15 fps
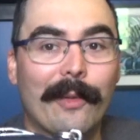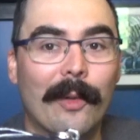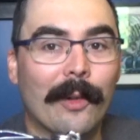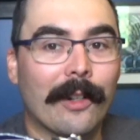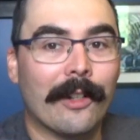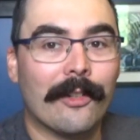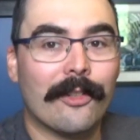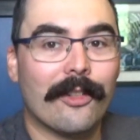
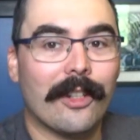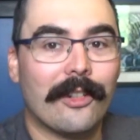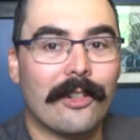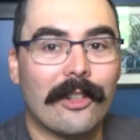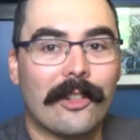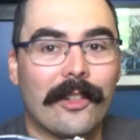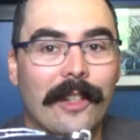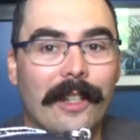orange. It
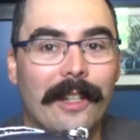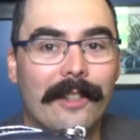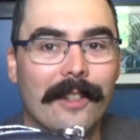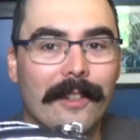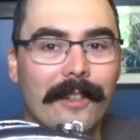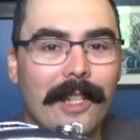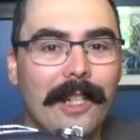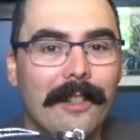just it's a
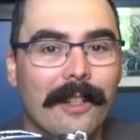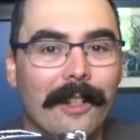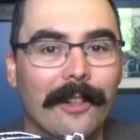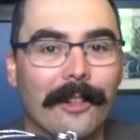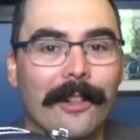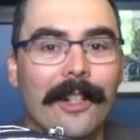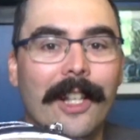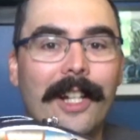neat
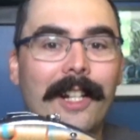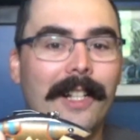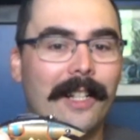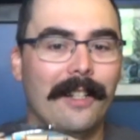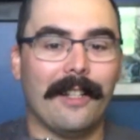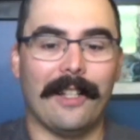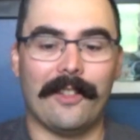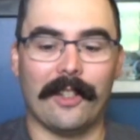color.
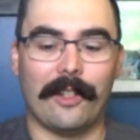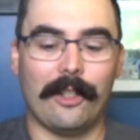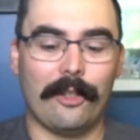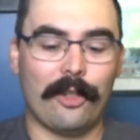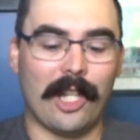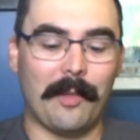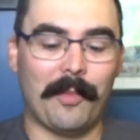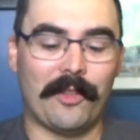It's a good
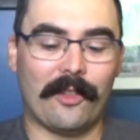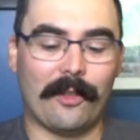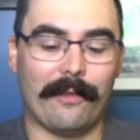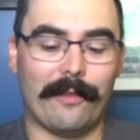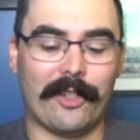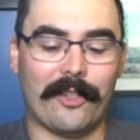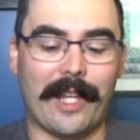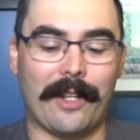shape. It's sort of
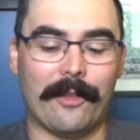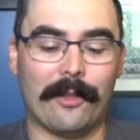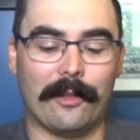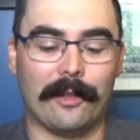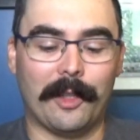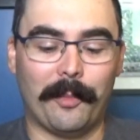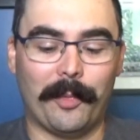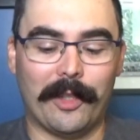a standard
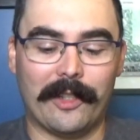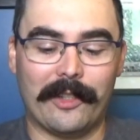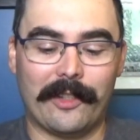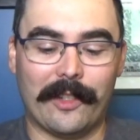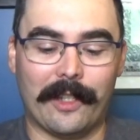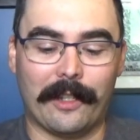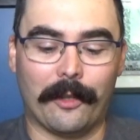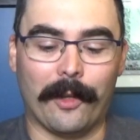lipless
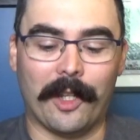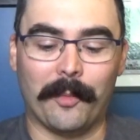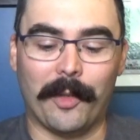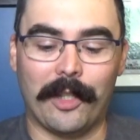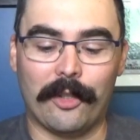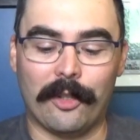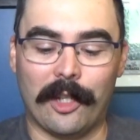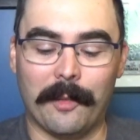
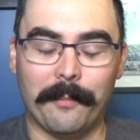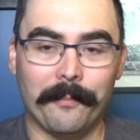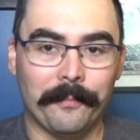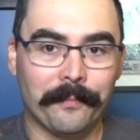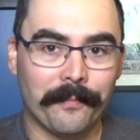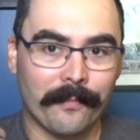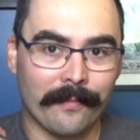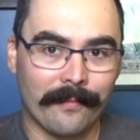crankbait shape.
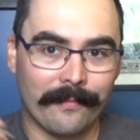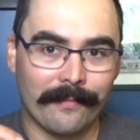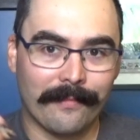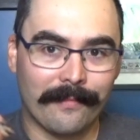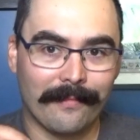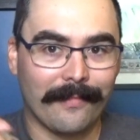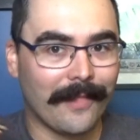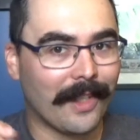
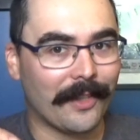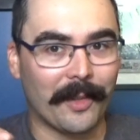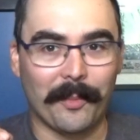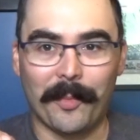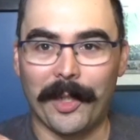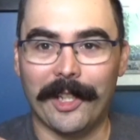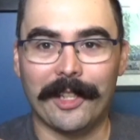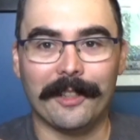Got the
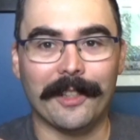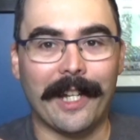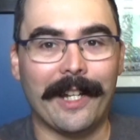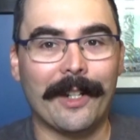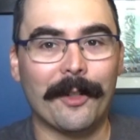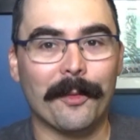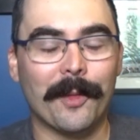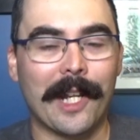big
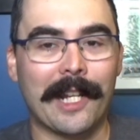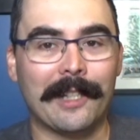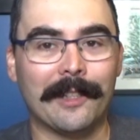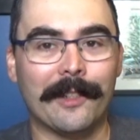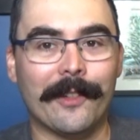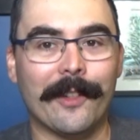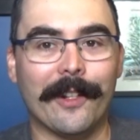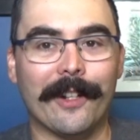loud rattle
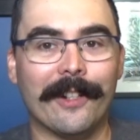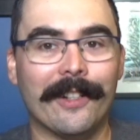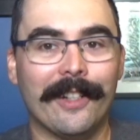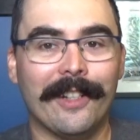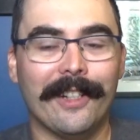in there,